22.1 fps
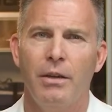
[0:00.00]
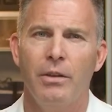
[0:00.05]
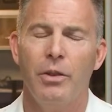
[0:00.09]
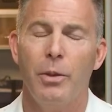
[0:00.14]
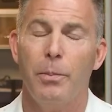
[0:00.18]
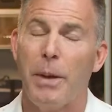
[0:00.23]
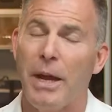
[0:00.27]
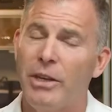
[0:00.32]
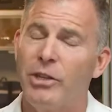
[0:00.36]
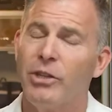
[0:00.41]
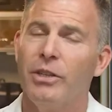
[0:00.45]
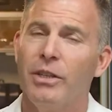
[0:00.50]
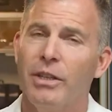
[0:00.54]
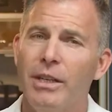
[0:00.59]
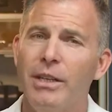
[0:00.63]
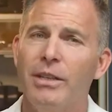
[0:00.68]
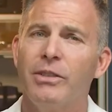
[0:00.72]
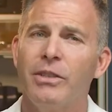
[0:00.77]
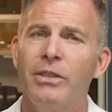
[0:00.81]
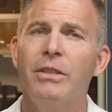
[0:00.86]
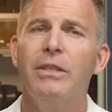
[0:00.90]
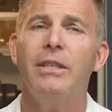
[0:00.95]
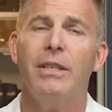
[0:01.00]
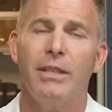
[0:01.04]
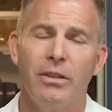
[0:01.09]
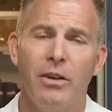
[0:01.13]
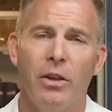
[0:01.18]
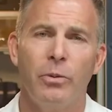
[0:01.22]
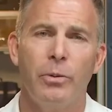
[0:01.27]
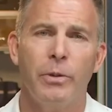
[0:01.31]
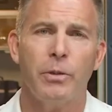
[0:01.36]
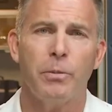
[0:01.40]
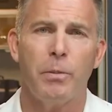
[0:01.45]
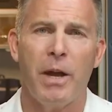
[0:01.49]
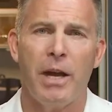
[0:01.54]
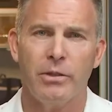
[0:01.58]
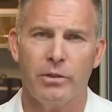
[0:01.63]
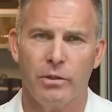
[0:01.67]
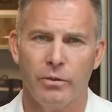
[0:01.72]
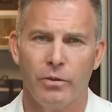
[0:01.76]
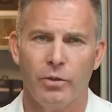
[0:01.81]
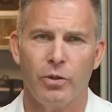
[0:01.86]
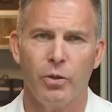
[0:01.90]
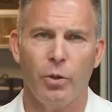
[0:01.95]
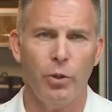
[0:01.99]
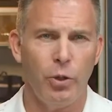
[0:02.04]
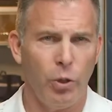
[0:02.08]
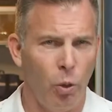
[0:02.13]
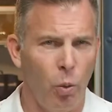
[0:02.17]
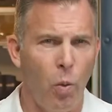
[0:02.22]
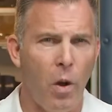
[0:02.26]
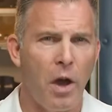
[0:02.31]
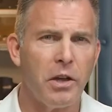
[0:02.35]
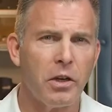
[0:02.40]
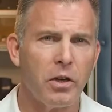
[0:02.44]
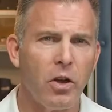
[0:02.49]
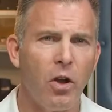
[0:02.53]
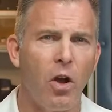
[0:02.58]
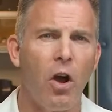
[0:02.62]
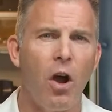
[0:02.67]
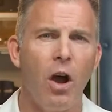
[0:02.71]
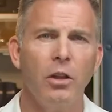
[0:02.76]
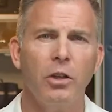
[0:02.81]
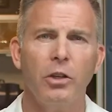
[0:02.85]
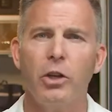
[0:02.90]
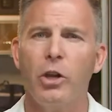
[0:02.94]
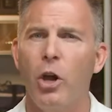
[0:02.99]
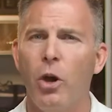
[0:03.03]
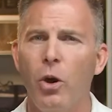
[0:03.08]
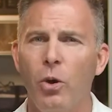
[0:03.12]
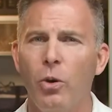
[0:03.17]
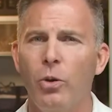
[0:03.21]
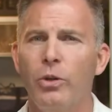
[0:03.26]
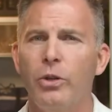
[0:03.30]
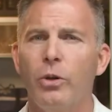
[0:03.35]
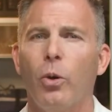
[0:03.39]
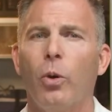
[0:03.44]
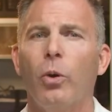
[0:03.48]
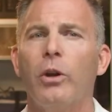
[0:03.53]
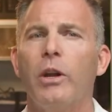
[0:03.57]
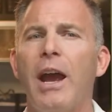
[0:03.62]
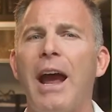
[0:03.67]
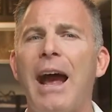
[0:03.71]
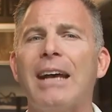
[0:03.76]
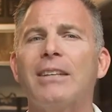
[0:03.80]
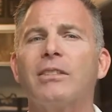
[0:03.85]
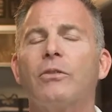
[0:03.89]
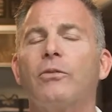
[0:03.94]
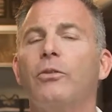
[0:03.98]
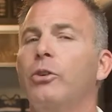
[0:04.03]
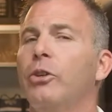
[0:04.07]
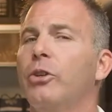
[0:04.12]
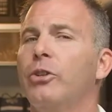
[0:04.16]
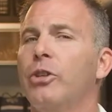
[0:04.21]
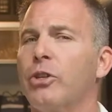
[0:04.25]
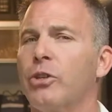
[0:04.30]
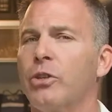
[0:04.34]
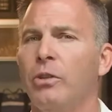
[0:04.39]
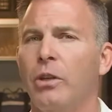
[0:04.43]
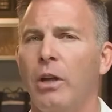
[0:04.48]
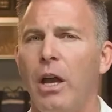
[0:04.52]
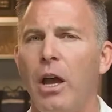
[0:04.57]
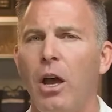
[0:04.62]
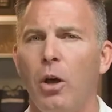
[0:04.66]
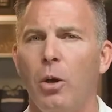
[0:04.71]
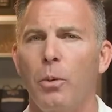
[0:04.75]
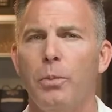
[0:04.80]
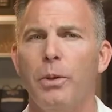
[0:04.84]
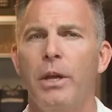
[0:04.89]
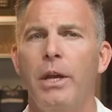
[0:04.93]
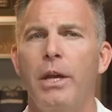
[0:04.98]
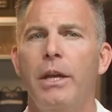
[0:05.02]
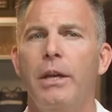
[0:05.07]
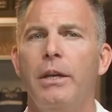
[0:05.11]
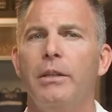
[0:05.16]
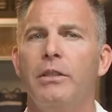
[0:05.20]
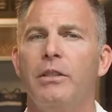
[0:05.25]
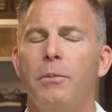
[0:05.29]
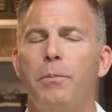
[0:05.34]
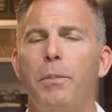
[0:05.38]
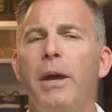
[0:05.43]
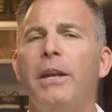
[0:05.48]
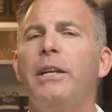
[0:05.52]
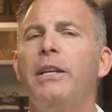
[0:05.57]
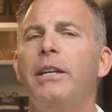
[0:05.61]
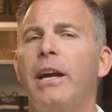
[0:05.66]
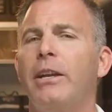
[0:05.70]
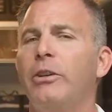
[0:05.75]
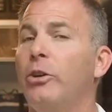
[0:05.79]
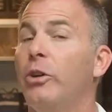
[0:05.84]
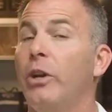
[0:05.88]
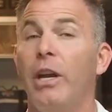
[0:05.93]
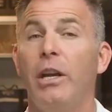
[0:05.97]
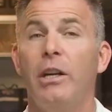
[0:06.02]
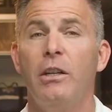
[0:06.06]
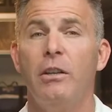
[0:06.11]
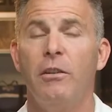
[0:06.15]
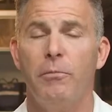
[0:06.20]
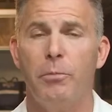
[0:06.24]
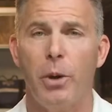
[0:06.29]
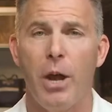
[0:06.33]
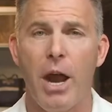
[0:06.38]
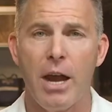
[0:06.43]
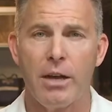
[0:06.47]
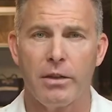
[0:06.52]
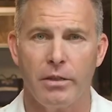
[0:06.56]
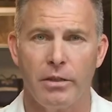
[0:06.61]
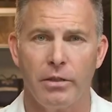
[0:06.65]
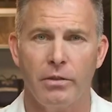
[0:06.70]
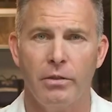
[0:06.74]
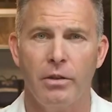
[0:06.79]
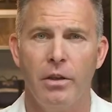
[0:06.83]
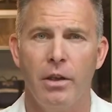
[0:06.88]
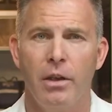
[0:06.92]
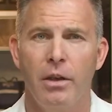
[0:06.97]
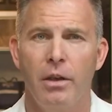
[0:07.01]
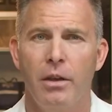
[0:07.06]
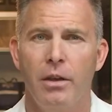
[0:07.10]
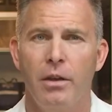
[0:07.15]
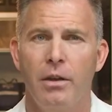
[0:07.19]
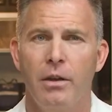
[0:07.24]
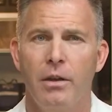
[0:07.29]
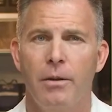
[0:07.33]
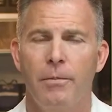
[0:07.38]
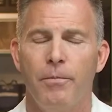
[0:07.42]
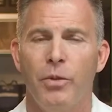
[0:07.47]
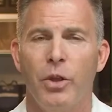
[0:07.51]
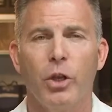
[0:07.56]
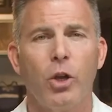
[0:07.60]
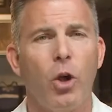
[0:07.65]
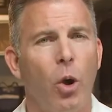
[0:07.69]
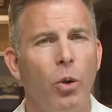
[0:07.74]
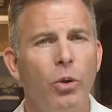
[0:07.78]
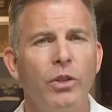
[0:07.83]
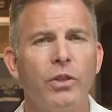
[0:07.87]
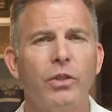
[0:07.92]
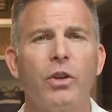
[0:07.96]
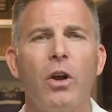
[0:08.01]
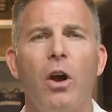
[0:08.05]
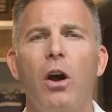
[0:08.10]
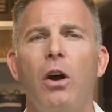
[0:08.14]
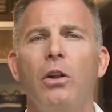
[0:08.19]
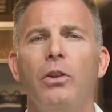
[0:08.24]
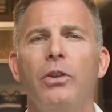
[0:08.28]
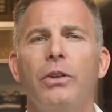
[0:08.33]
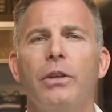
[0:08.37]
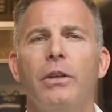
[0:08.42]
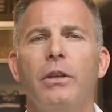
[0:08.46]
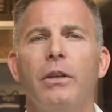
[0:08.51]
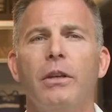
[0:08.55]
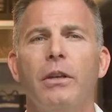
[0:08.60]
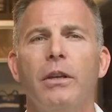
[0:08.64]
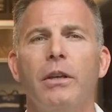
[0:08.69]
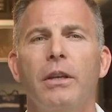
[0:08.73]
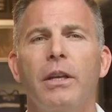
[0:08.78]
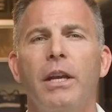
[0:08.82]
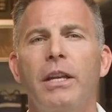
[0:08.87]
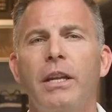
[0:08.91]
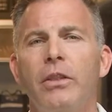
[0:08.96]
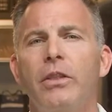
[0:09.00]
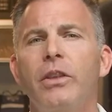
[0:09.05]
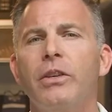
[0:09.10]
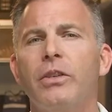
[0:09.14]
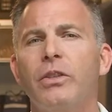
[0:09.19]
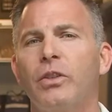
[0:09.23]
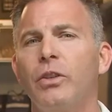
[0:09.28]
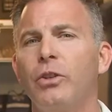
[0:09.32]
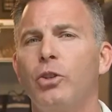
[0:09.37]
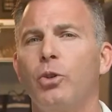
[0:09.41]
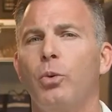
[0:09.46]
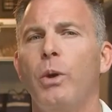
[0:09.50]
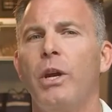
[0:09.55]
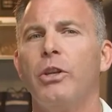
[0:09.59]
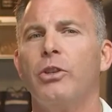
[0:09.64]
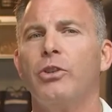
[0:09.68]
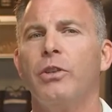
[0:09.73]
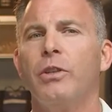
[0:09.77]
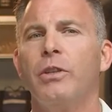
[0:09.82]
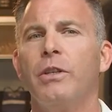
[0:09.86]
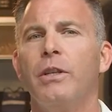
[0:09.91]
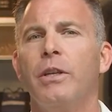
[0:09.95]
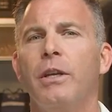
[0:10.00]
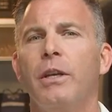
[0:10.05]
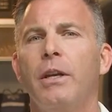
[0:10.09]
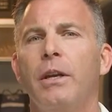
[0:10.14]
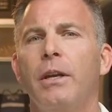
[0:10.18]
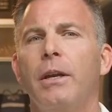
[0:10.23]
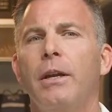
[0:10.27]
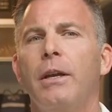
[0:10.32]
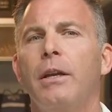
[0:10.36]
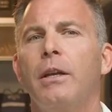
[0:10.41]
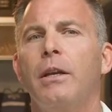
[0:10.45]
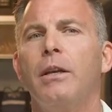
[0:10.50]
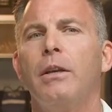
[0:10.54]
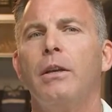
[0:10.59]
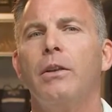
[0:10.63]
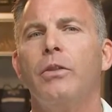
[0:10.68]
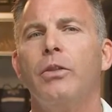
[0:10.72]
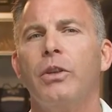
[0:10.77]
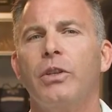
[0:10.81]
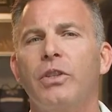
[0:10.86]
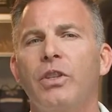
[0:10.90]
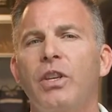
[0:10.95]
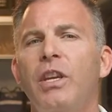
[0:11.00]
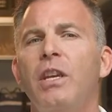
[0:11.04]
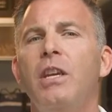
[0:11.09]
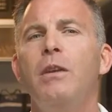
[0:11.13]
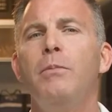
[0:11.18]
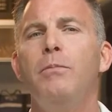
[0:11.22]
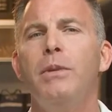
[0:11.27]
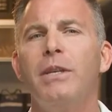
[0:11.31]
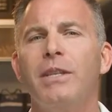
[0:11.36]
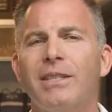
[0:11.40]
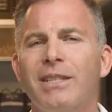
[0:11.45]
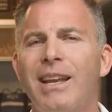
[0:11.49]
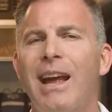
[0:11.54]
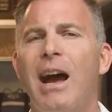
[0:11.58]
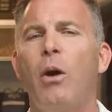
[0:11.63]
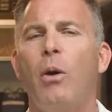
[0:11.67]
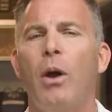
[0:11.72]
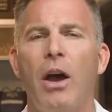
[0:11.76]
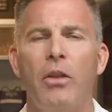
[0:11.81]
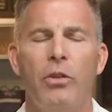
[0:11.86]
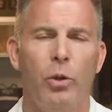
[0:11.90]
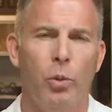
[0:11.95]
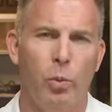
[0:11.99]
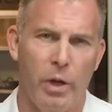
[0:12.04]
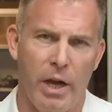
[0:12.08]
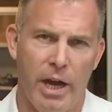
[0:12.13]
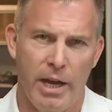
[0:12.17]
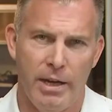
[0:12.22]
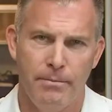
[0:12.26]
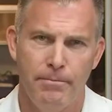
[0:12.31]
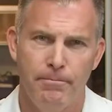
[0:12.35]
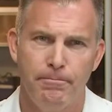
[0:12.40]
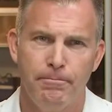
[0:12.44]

The patient is indeed unresponsive, so you'll want to call a code or ask for additional help, depending on your area of practice. The code is called, and in this situation, the team is now on their way.